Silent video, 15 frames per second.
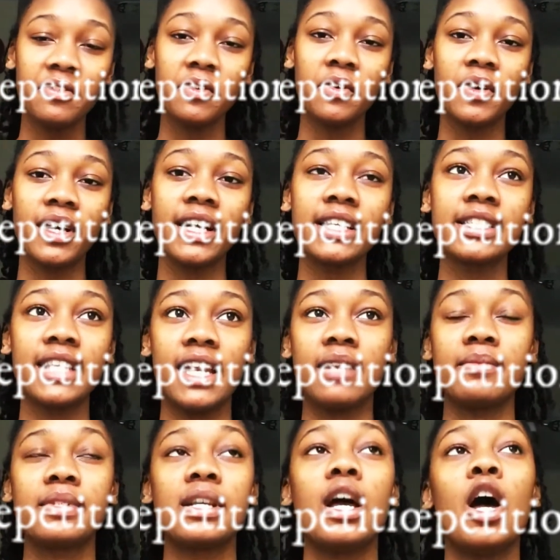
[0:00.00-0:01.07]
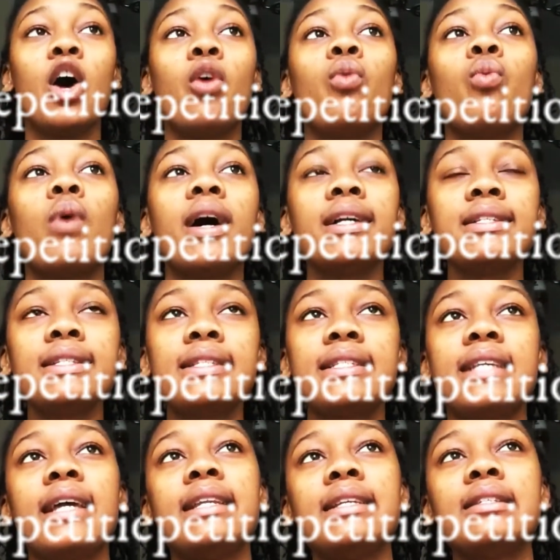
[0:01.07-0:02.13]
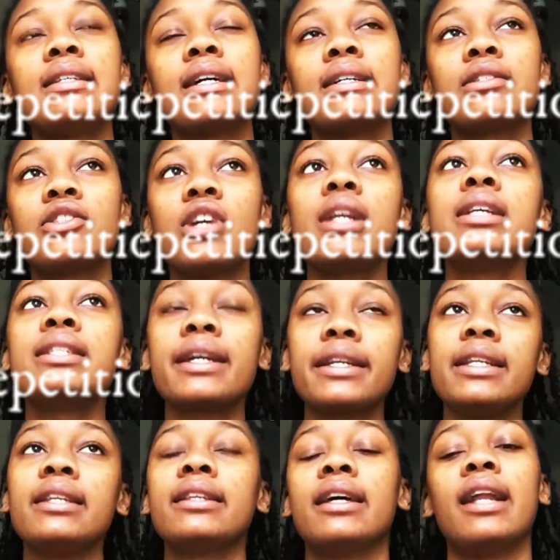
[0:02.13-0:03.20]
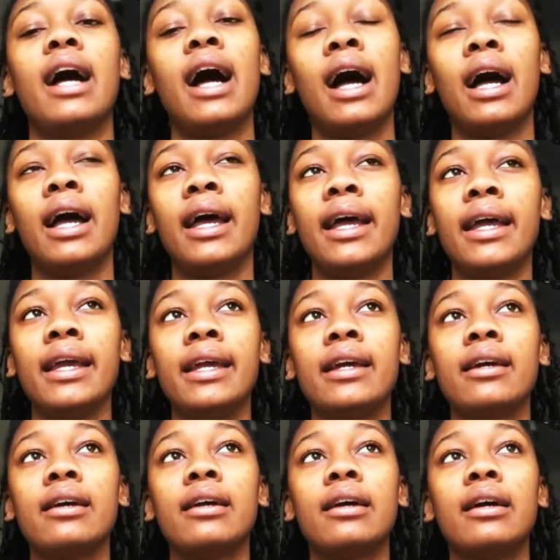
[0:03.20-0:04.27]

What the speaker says: for exams, one study technique that I